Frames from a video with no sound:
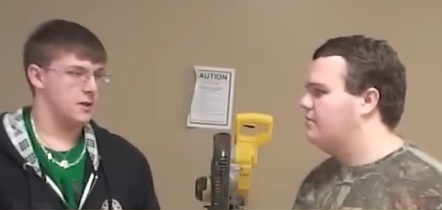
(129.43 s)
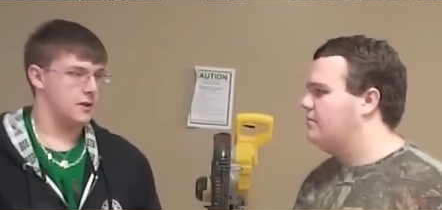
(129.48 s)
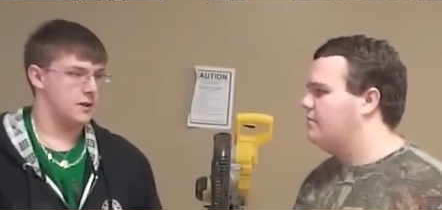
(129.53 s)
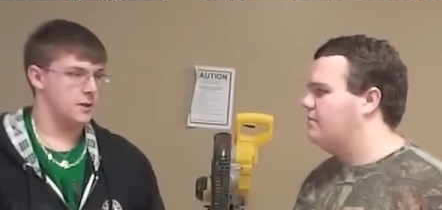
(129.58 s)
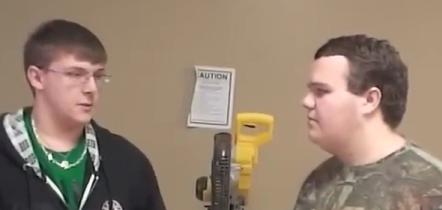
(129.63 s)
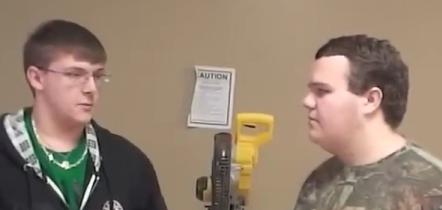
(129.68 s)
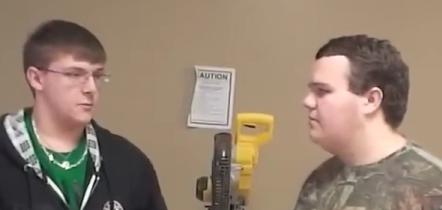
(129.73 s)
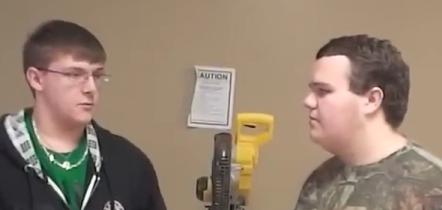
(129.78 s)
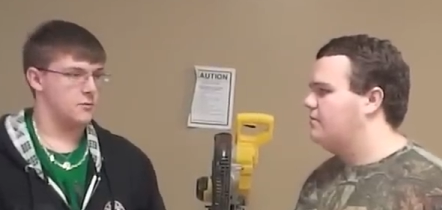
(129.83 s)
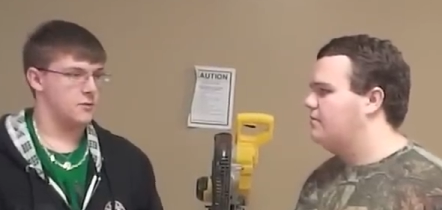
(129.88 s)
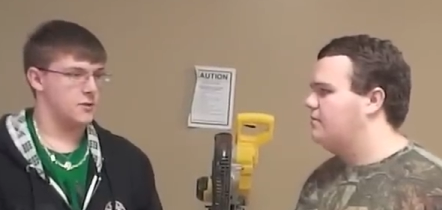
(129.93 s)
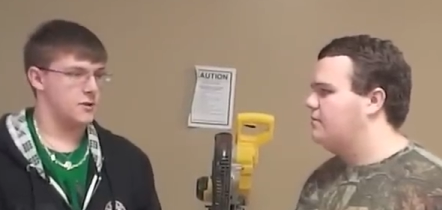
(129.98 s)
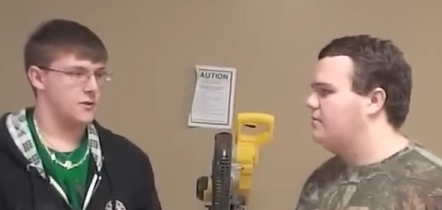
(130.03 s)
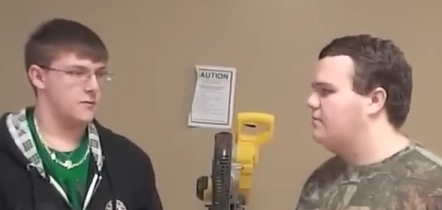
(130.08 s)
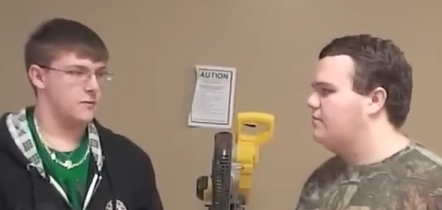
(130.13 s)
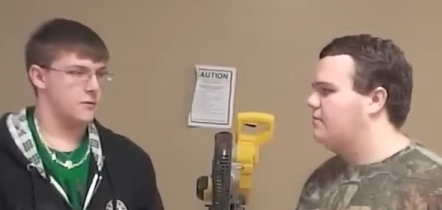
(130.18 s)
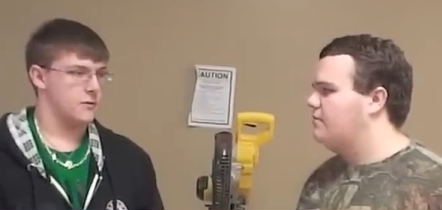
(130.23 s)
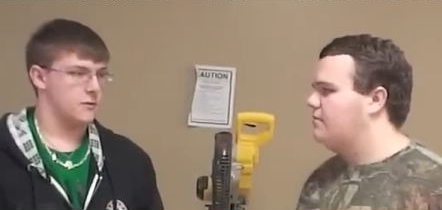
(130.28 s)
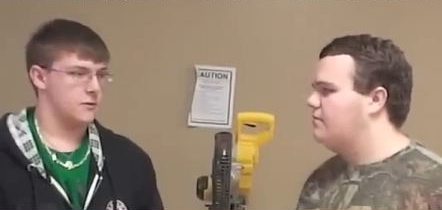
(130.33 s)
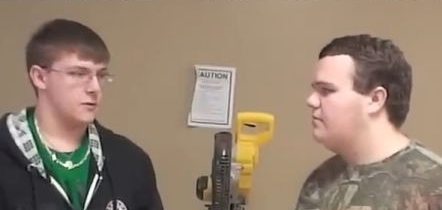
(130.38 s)
Speaker 1: Then I'm going to
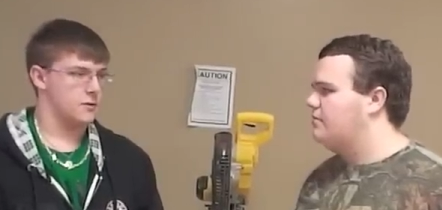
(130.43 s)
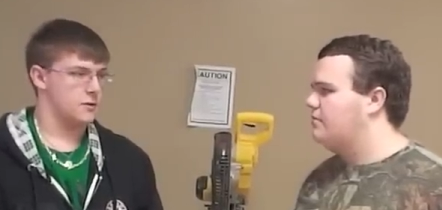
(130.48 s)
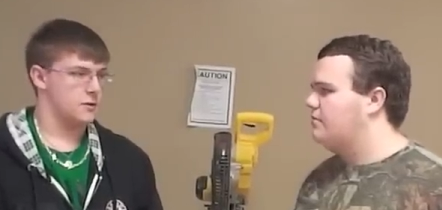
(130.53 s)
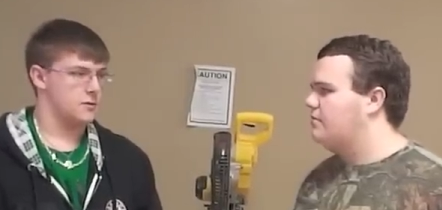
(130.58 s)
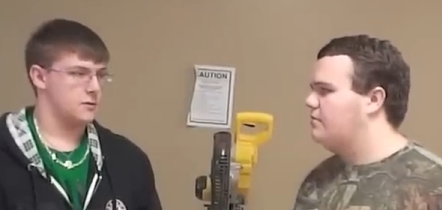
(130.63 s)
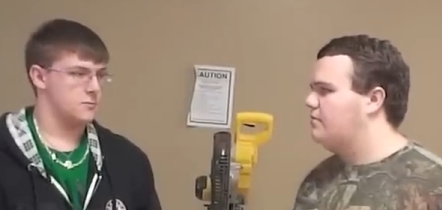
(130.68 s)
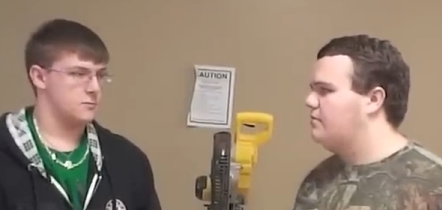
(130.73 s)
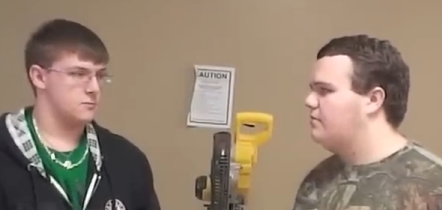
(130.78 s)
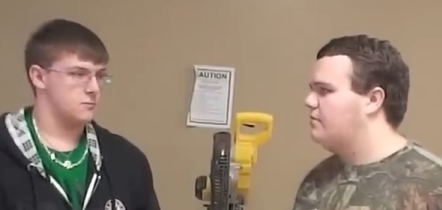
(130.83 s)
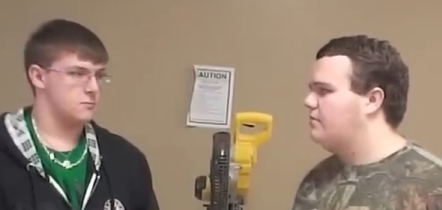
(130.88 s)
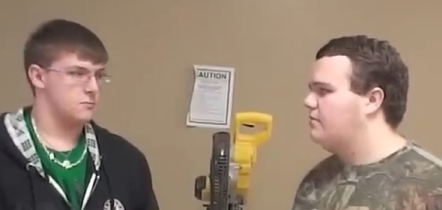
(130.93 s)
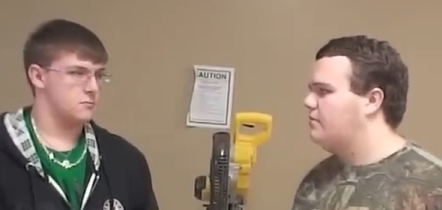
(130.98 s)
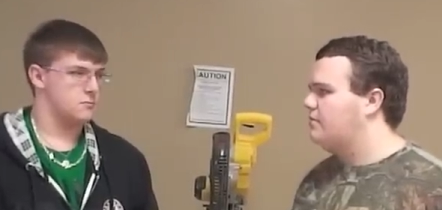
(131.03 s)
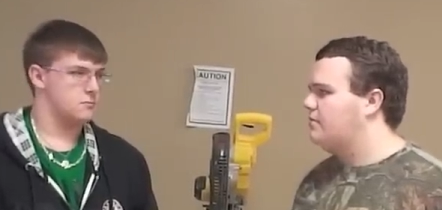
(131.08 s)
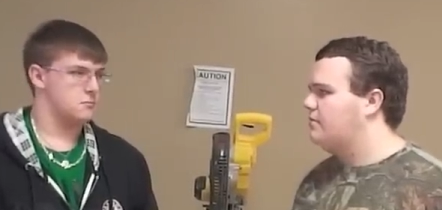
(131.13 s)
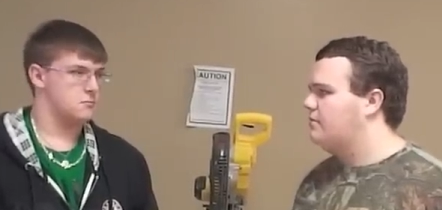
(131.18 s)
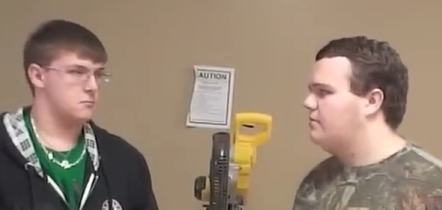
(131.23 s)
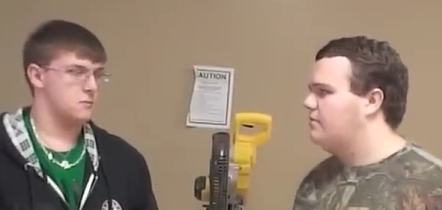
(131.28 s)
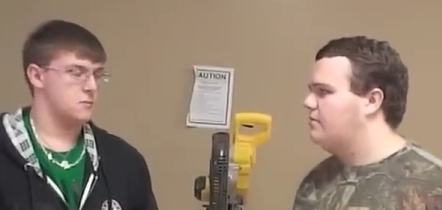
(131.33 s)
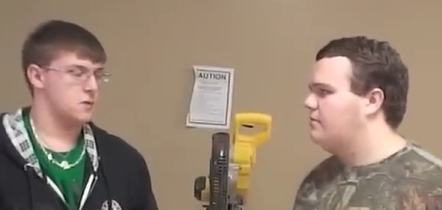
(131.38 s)
transfer to
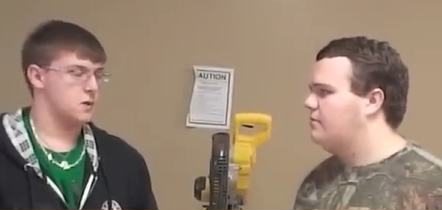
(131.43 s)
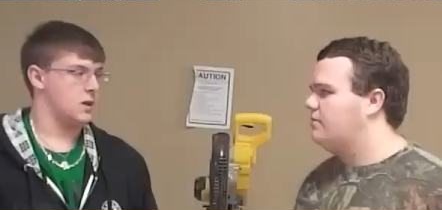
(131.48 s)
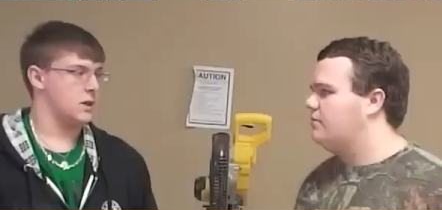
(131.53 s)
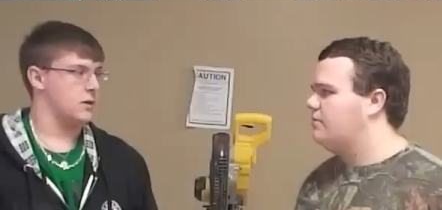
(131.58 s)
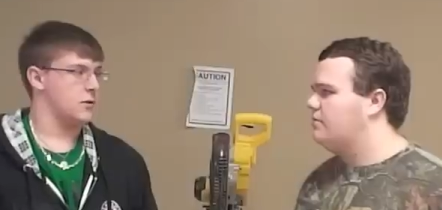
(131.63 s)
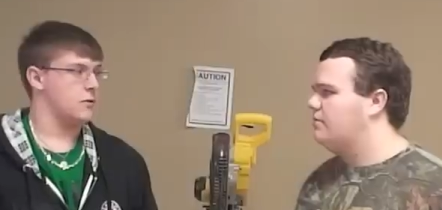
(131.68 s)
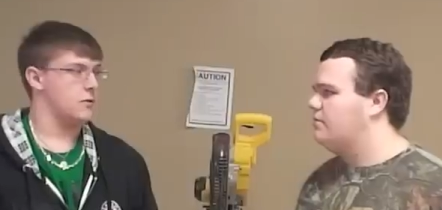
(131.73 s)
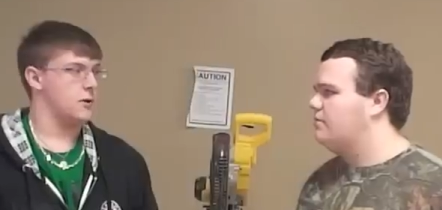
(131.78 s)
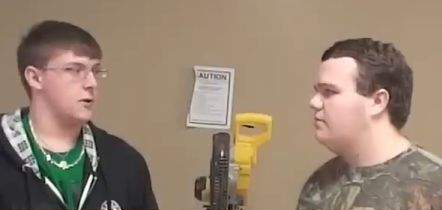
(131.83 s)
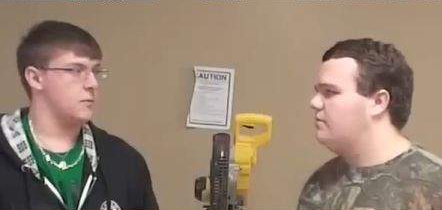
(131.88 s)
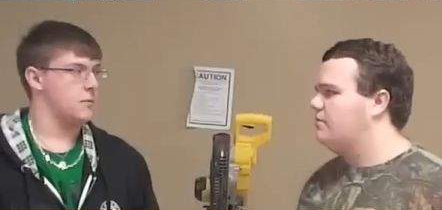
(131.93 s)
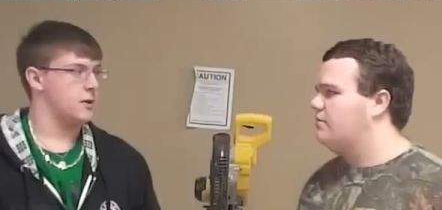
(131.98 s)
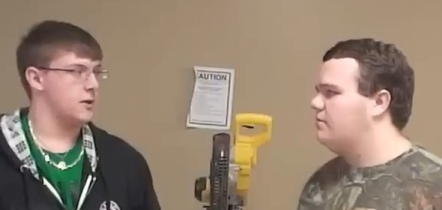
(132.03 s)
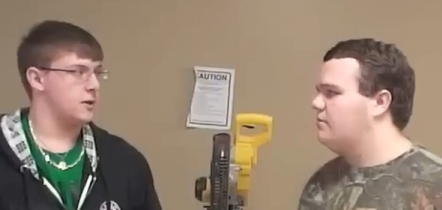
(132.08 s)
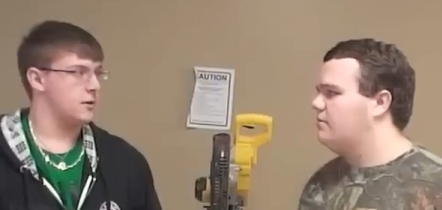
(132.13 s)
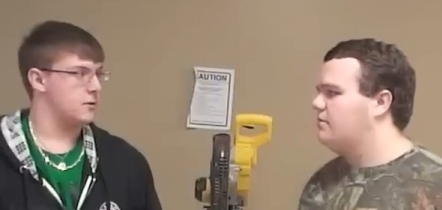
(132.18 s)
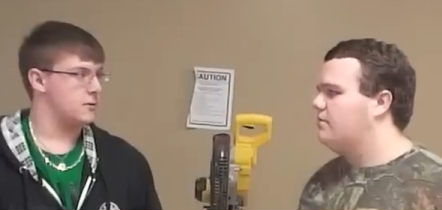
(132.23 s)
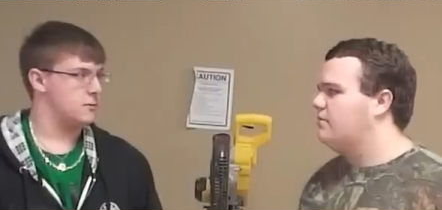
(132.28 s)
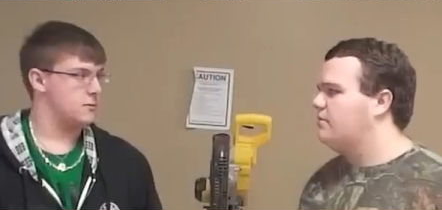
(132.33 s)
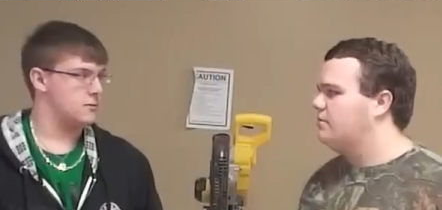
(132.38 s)
uh, like UAB.